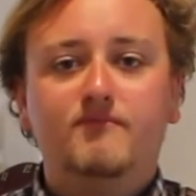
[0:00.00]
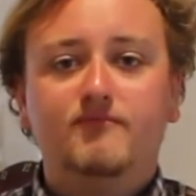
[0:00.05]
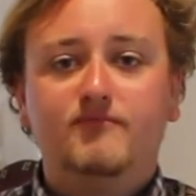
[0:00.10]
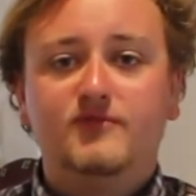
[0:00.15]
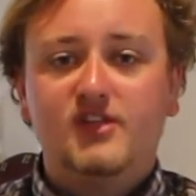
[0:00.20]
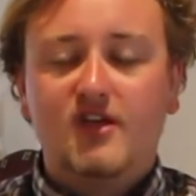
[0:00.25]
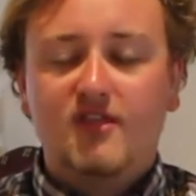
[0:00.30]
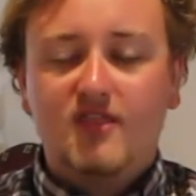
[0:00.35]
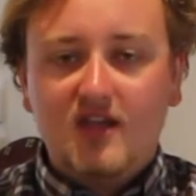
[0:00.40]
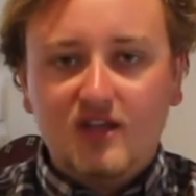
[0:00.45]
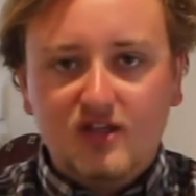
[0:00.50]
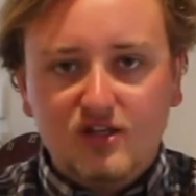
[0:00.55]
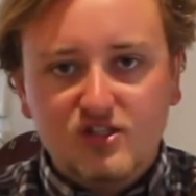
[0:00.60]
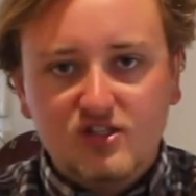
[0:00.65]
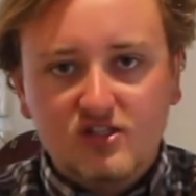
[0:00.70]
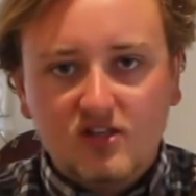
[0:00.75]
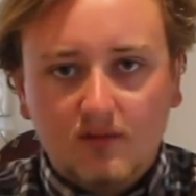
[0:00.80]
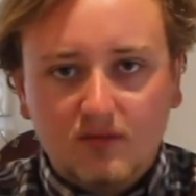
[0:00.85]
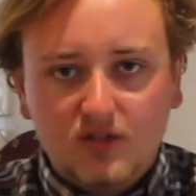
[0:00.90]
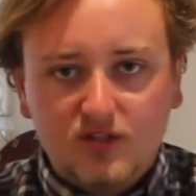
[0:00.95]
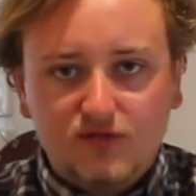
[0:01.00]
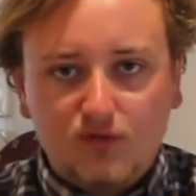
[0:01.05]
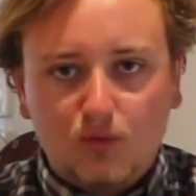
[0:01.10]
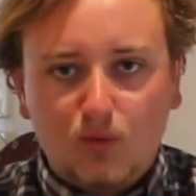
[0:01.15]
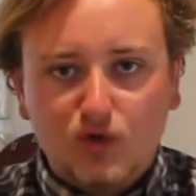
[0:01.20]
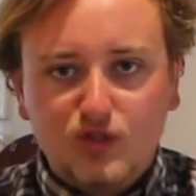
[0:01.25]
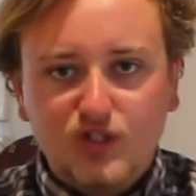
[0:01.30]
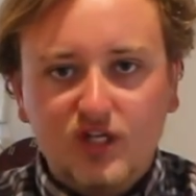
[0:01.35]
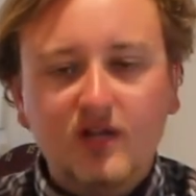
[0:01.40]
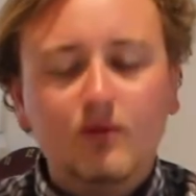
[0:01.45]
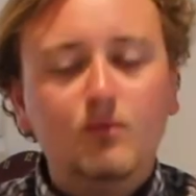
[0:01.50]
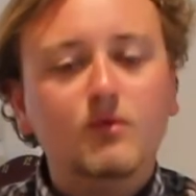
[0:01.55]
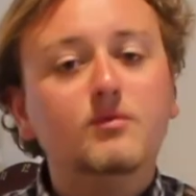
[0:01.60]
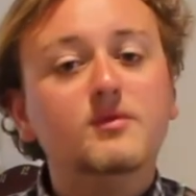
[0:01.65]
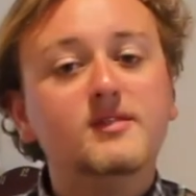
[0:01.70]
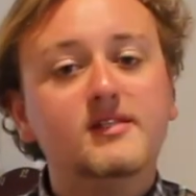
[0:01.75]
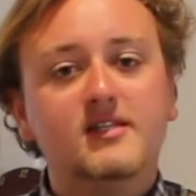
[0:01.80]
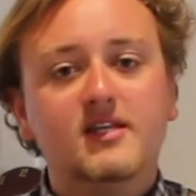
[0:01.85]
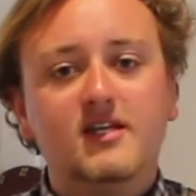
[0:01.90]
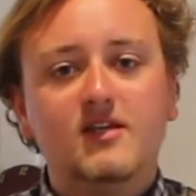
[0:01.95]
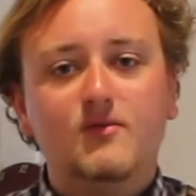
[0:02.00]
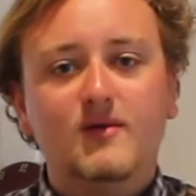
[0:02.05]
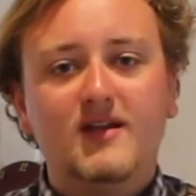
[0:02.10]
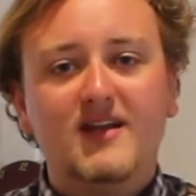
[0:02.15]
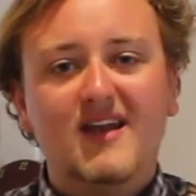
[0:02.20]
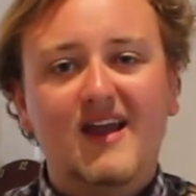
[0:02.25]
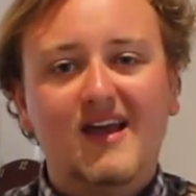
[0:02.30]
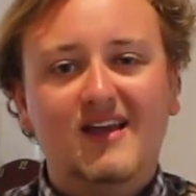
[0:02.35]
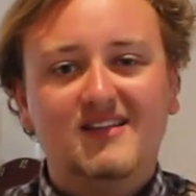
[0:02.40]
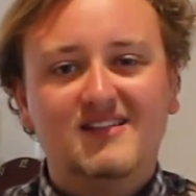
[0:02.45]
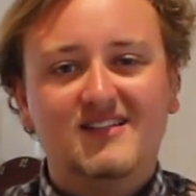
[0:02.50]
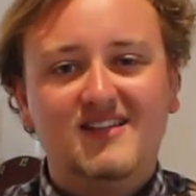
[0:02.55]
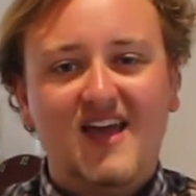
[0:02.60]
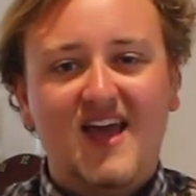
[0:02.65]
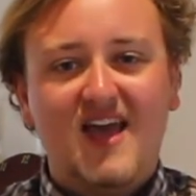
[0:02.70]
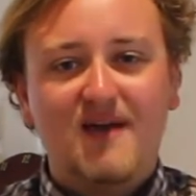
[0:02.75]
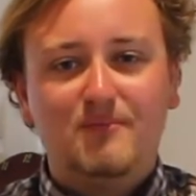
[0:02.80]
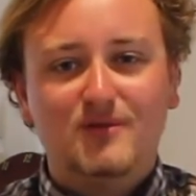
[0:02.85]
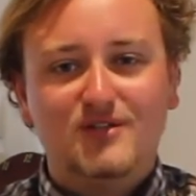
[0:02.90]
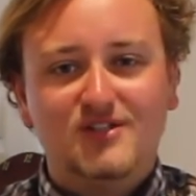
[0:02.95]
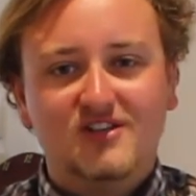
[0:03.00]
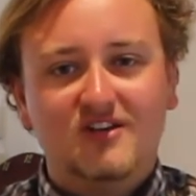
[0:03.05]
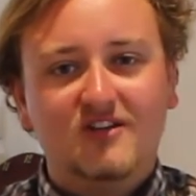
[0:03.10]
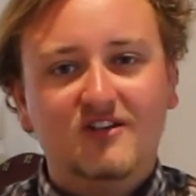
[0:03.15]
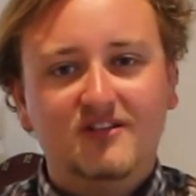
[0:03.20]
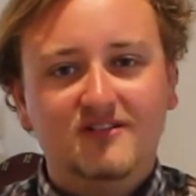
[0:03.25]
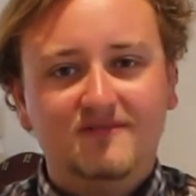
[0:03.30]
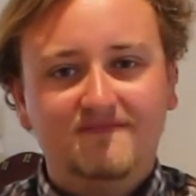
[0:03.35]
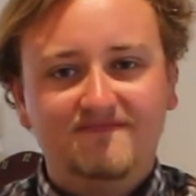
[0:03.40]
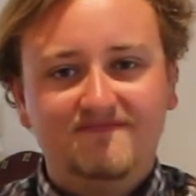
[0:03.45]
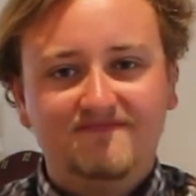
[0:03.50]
So thank you so much for watching, and we will see you in next episode.